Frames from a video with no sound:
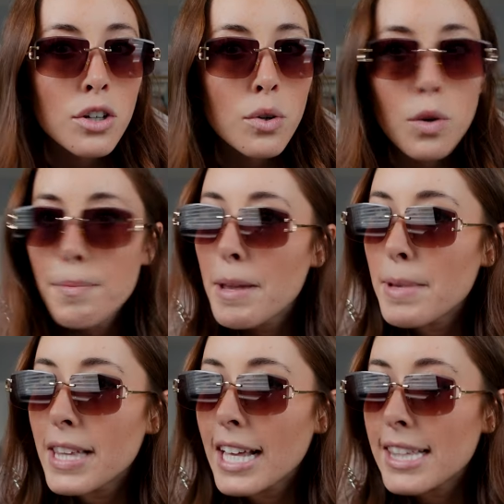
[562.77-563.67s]
or
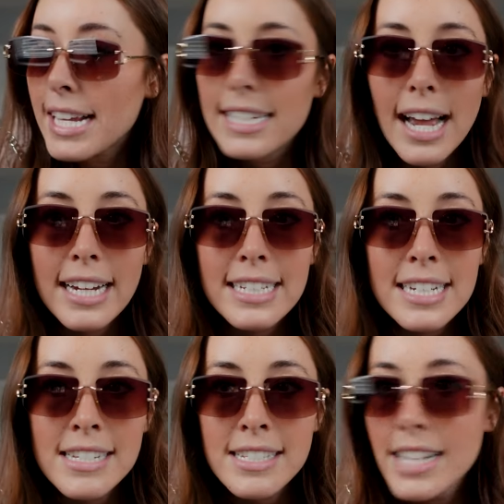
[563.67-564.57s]
maybe like late
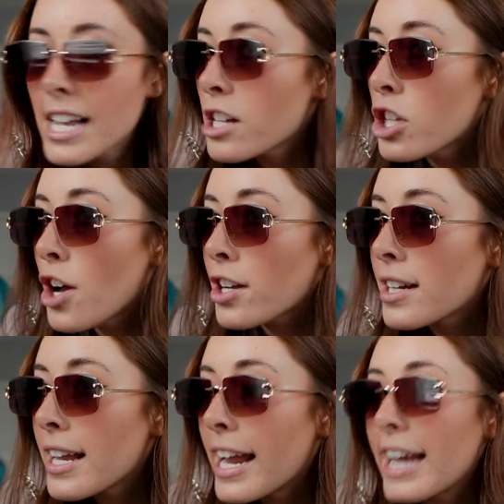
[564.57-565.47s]
90s like
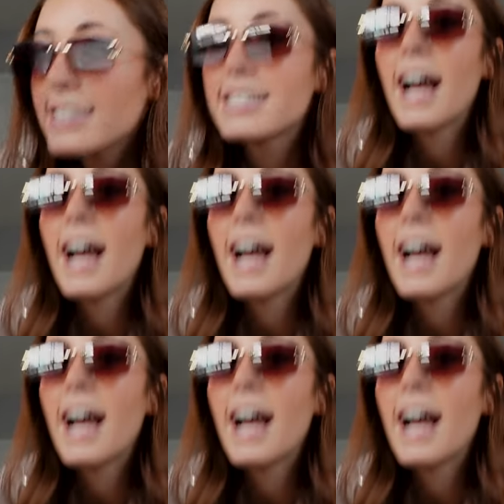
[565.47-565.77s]
look. And